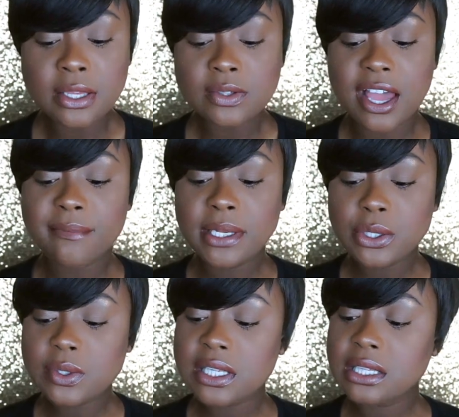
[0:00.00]
So I've been
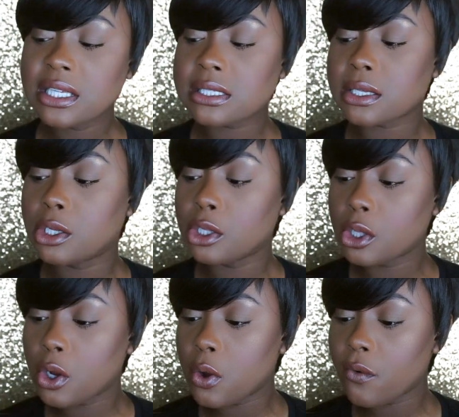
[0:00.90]
using this
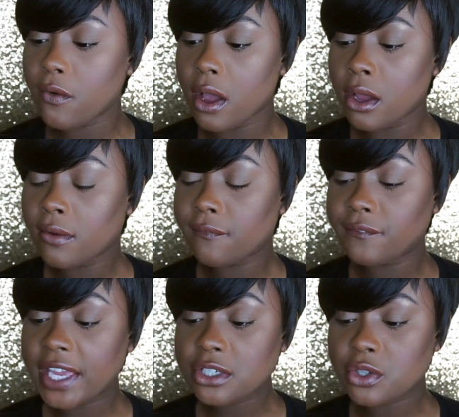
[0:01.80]
glow
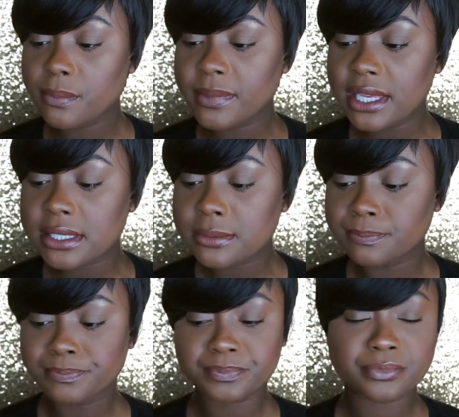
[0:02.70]
facial mist
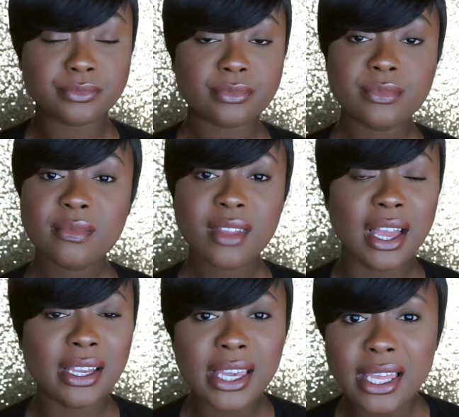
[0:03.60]

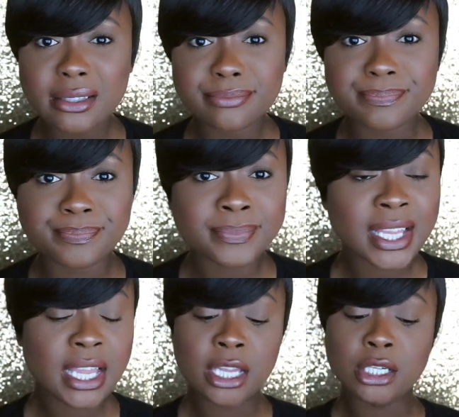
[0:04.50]
Again,
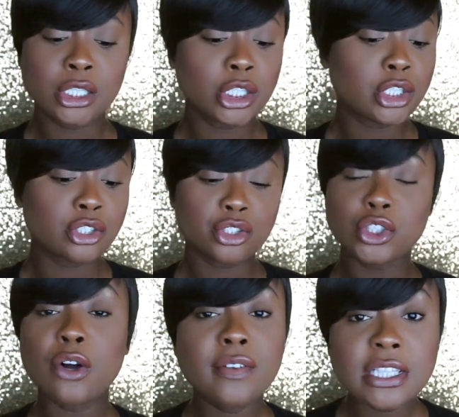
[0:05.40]

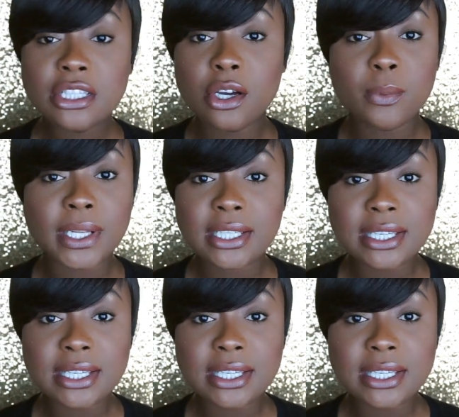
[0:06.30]
don't really know what it